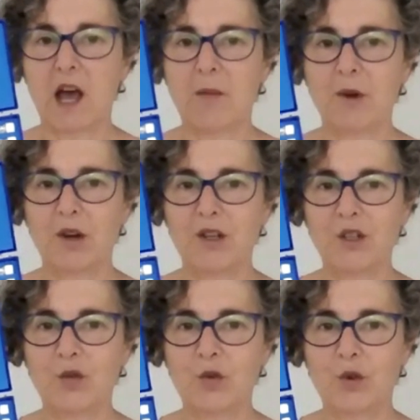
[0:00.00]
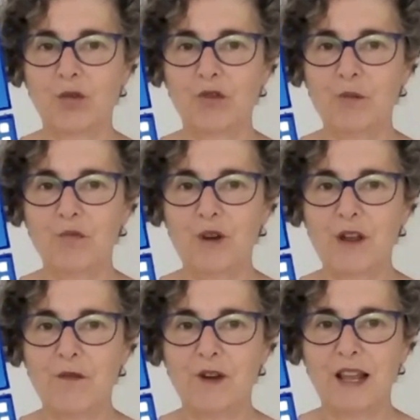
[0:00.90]
I'm going to talk through
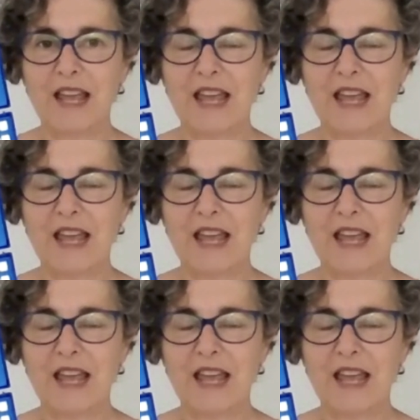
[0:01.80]
briefly